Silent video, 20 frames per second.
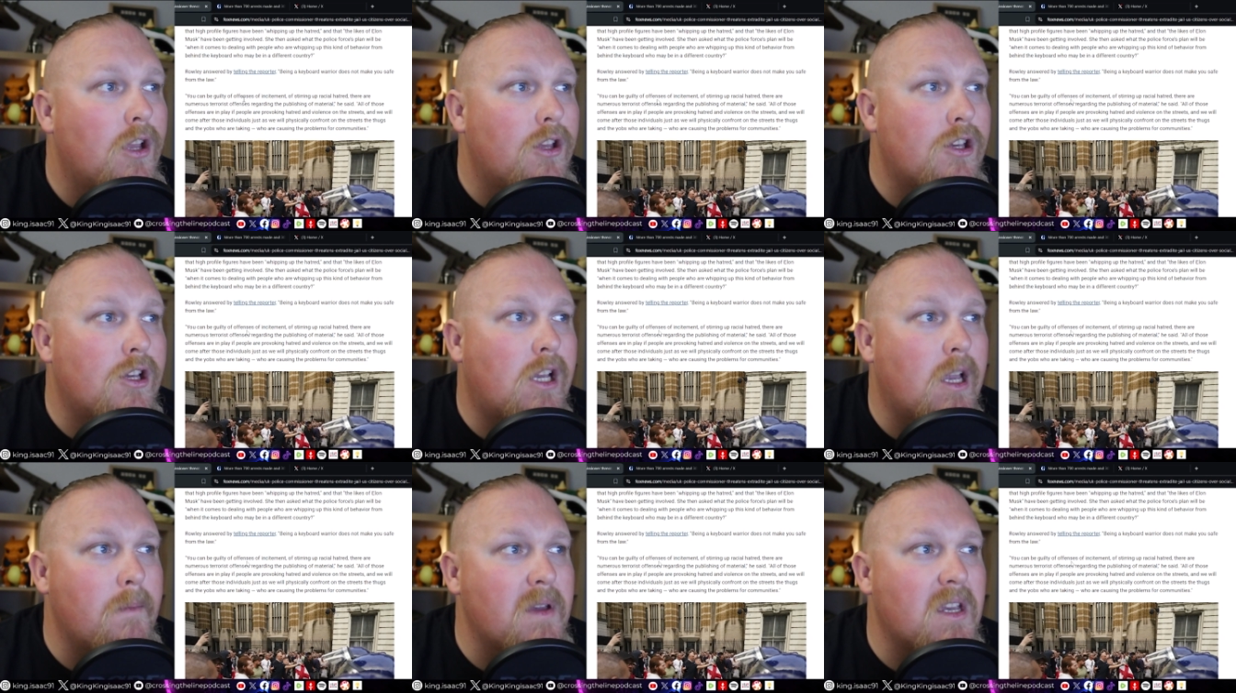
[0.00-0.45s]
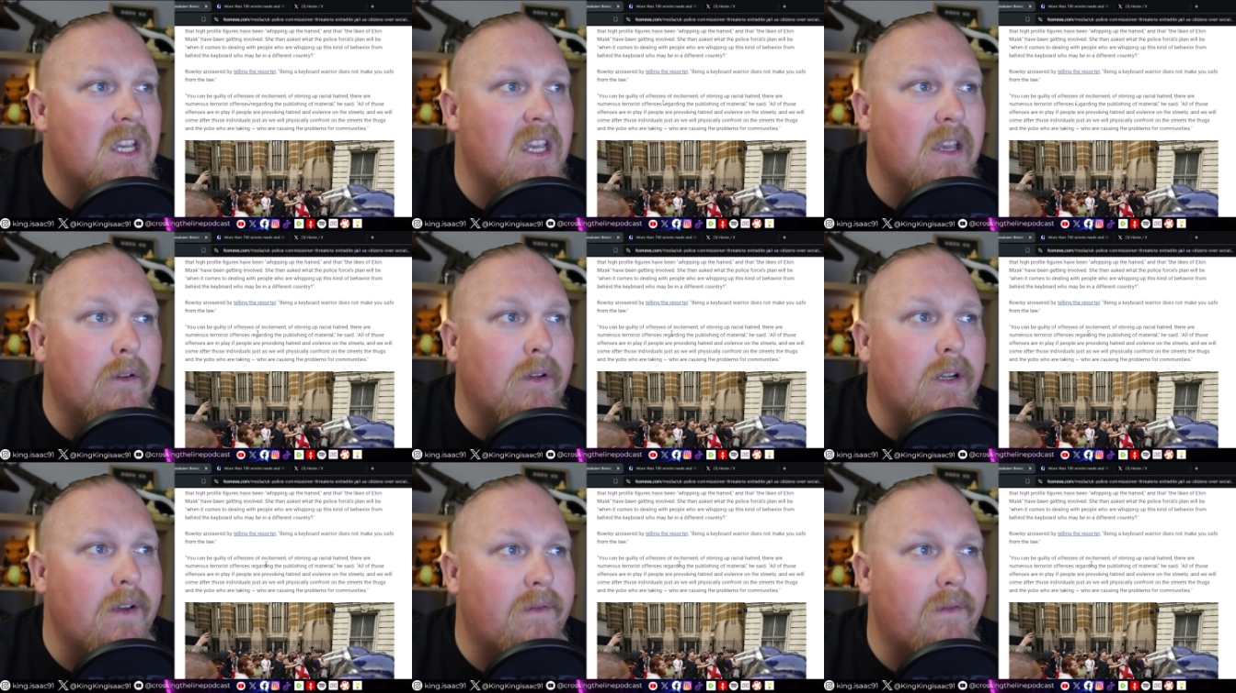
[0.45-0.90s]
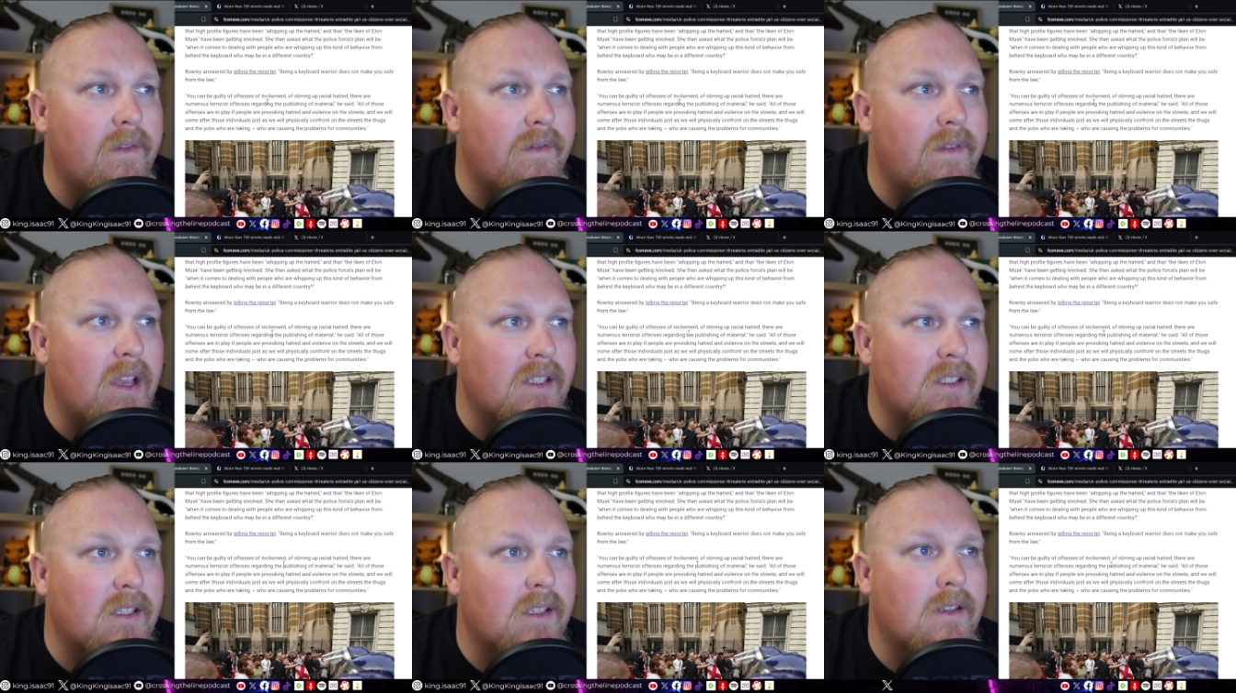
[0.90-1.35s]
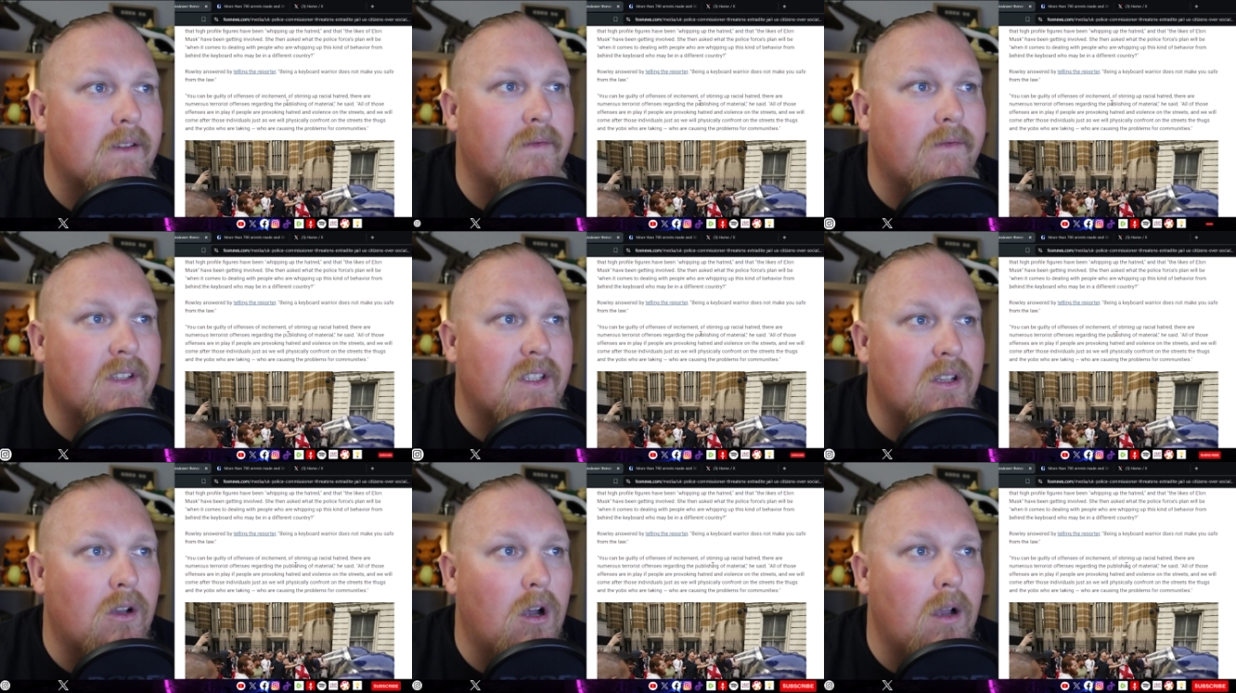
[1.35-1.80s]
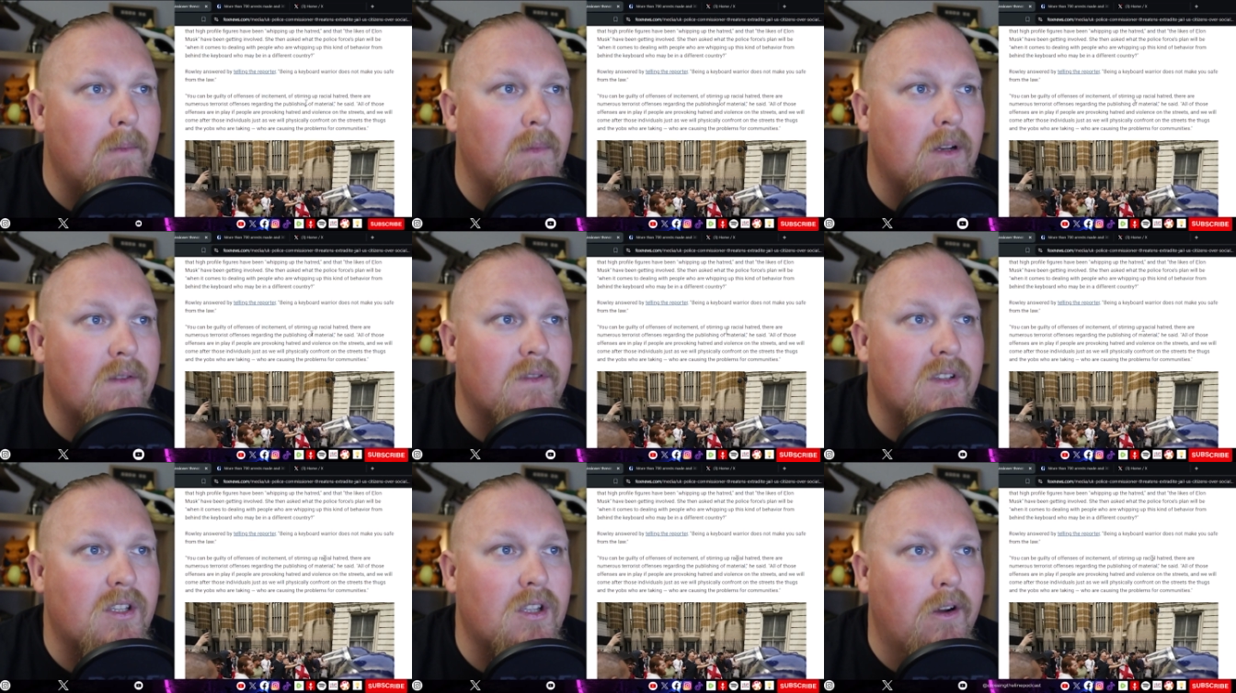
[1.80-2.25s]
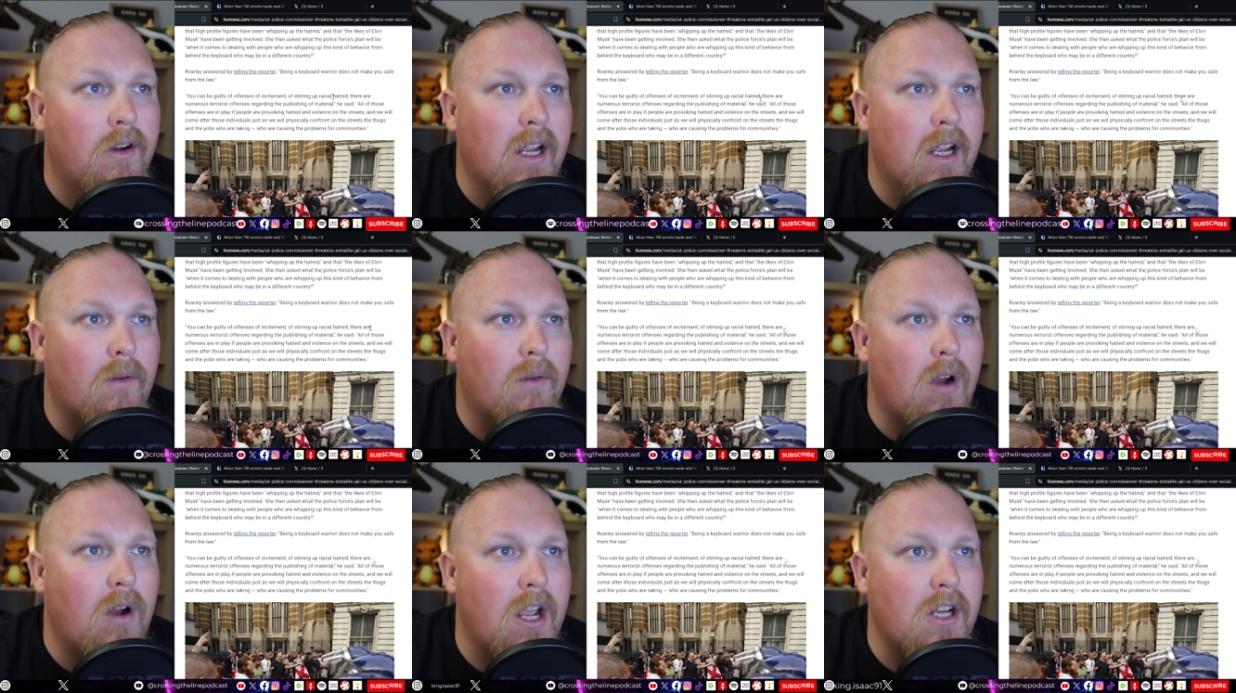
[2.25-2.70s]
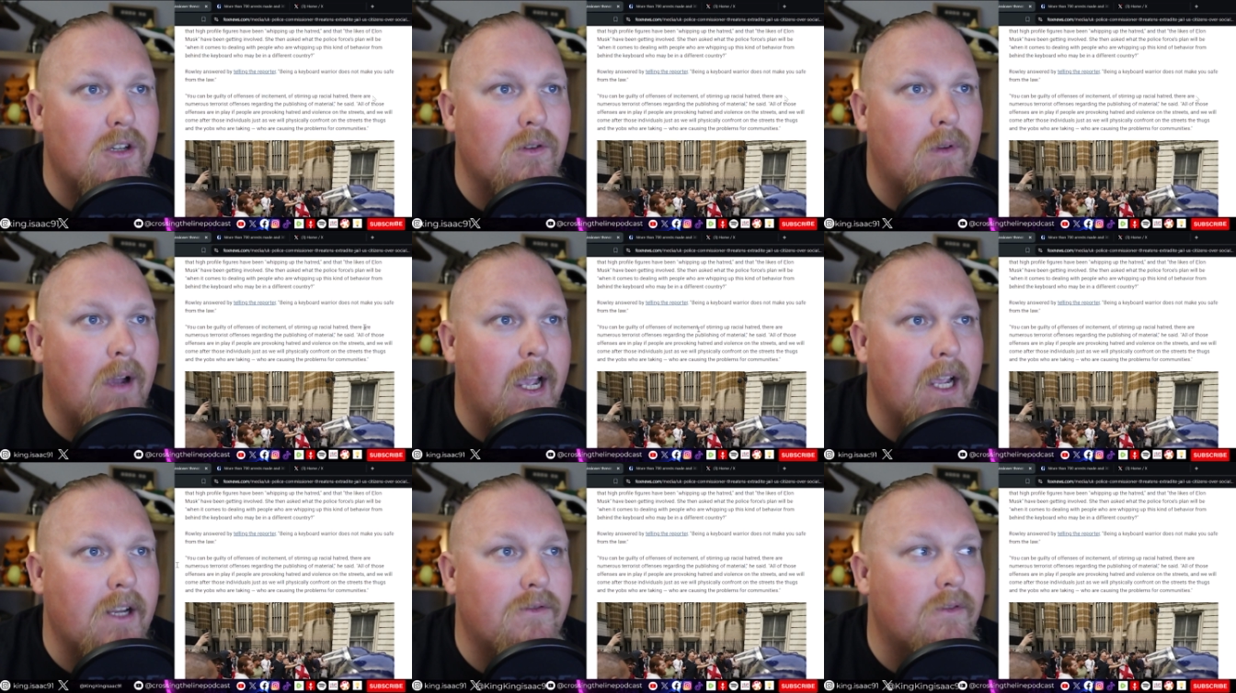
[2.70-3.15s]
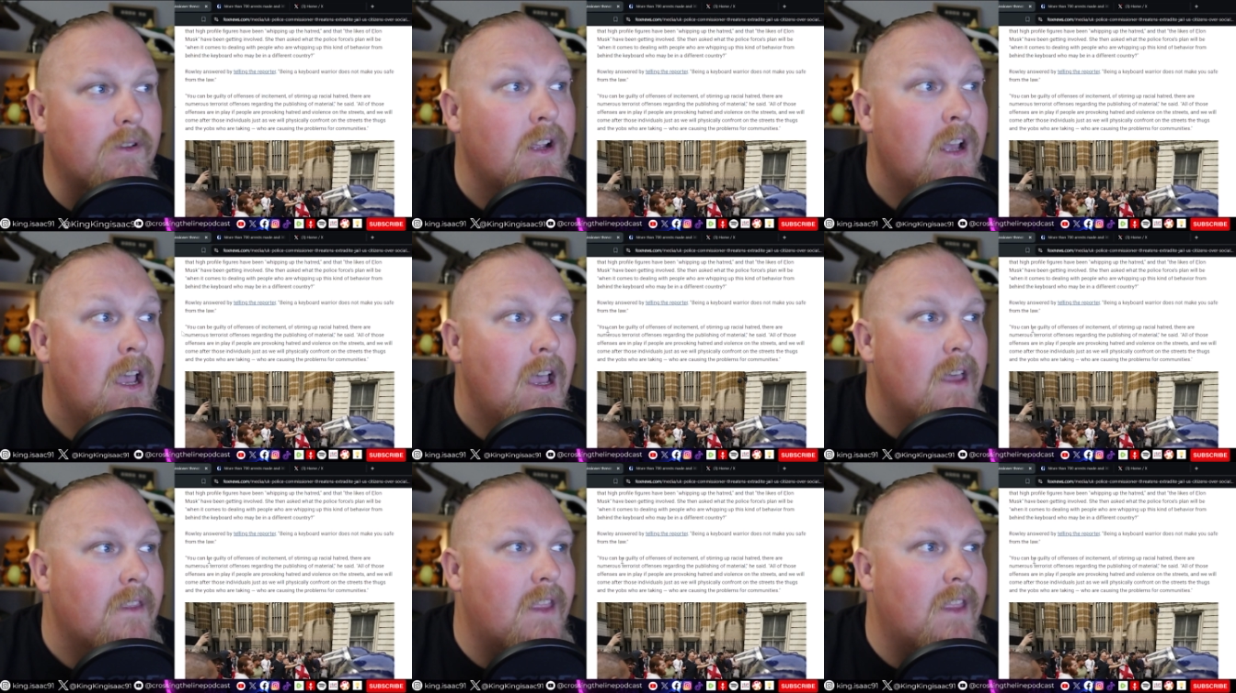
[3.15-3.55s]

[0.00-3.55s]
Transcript: You can be guilty of offences of incitement, of stirring out racial hatred,